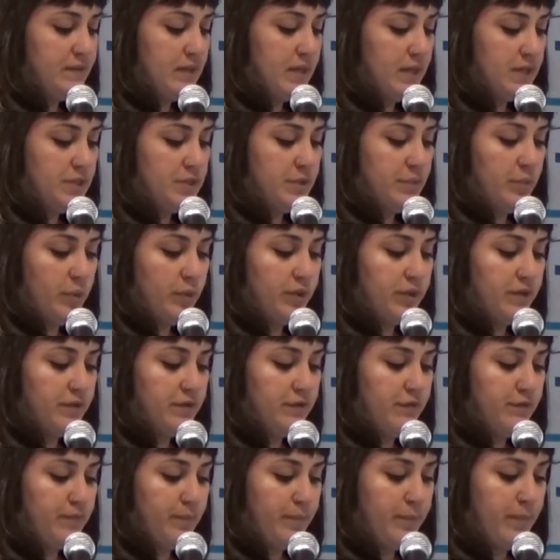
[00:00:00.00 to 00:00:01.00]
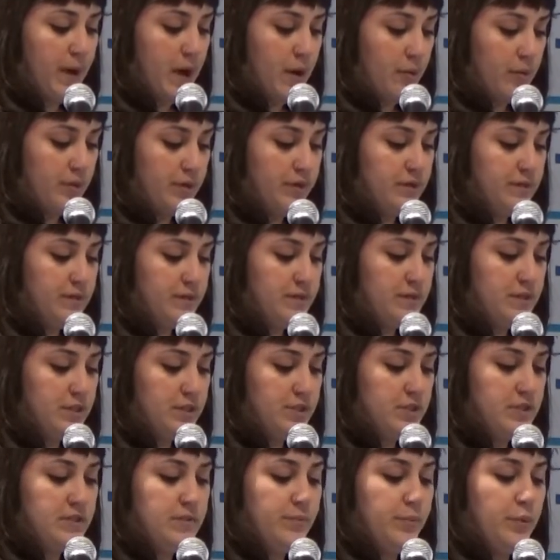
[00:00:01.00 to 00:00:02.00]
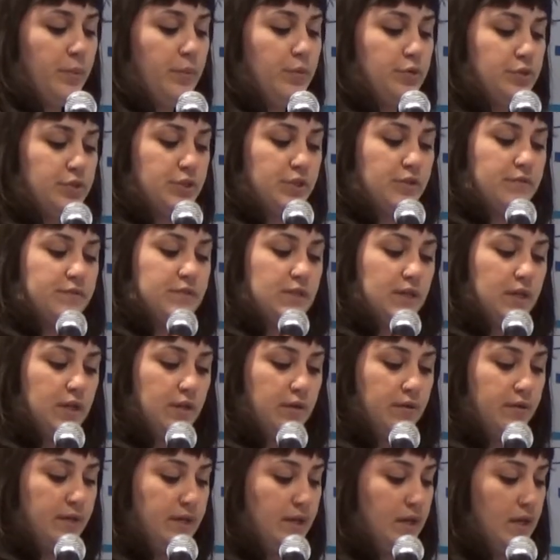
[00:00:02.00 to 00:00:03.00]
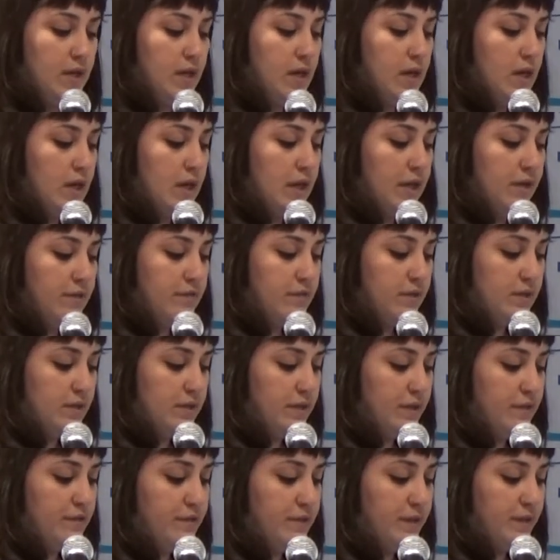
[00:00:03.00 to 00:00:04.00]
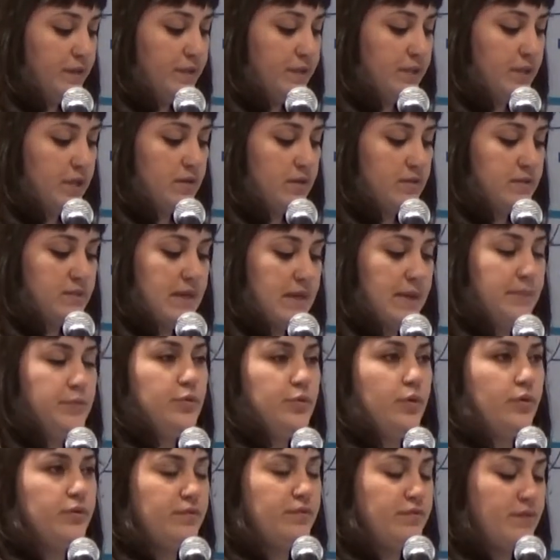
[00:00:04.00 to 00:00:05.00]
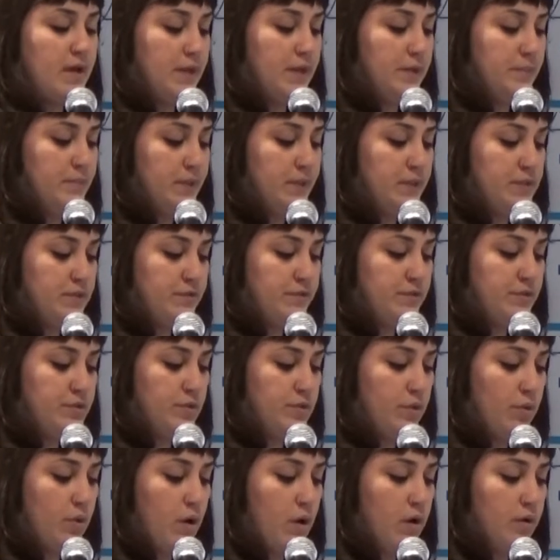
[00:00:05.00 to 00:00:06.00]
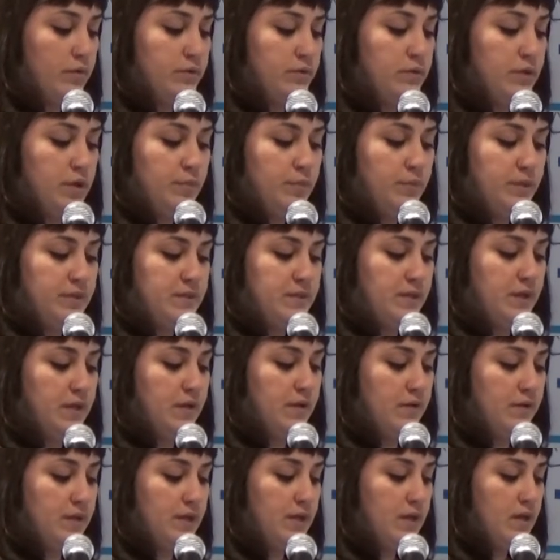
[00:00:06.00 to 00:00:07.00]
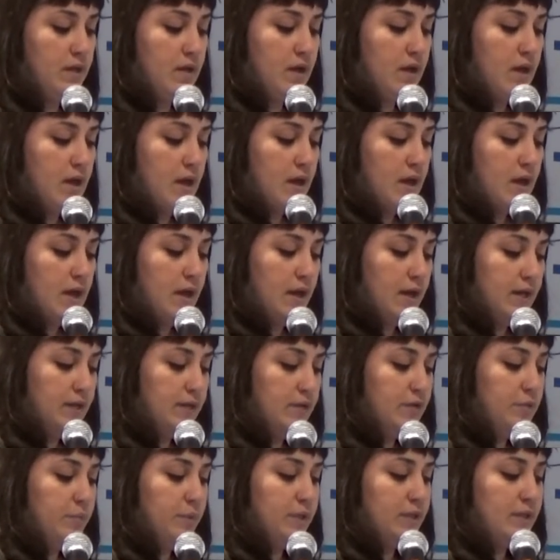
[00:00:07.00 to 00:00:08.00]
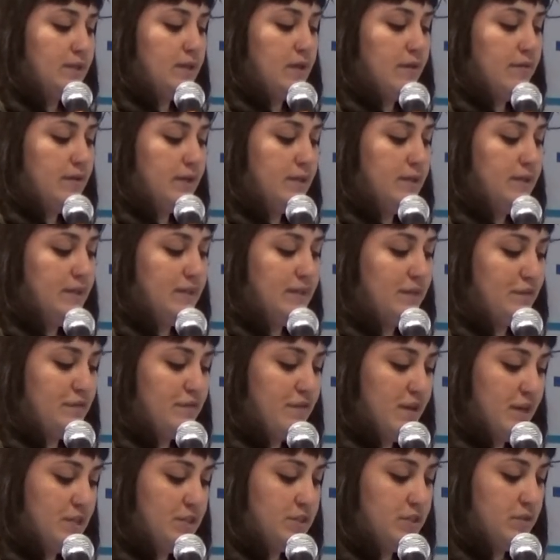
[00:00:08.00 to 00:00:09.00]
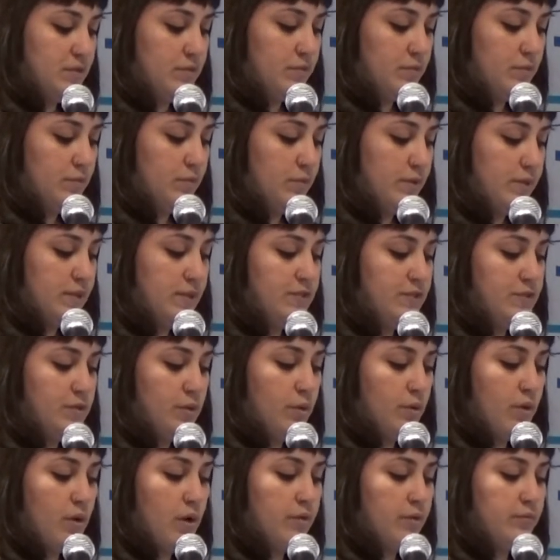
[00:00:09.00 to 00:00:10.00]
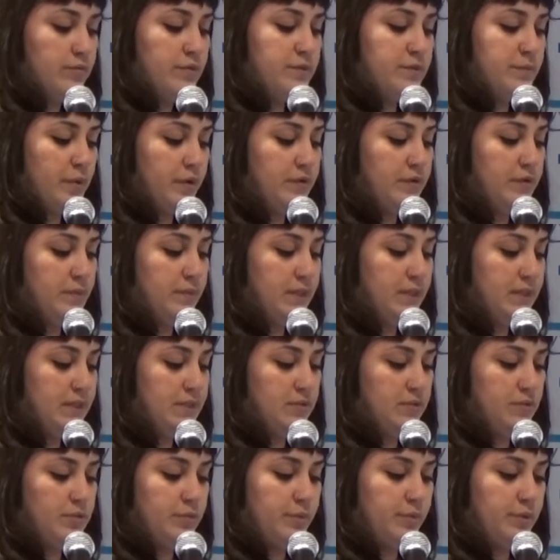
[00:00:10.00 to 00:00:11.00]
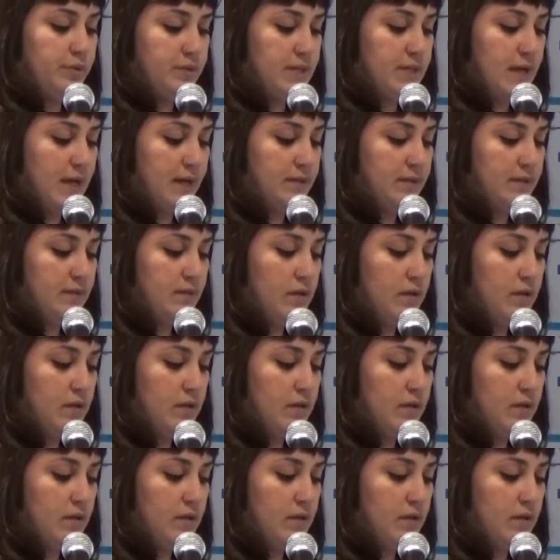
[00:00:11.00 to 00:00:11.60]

and hegemonic powers, such as the promotion of security, even if under the conceptual development of a so-called human security, and humanitarian intervention, with the so-called responsibility to protect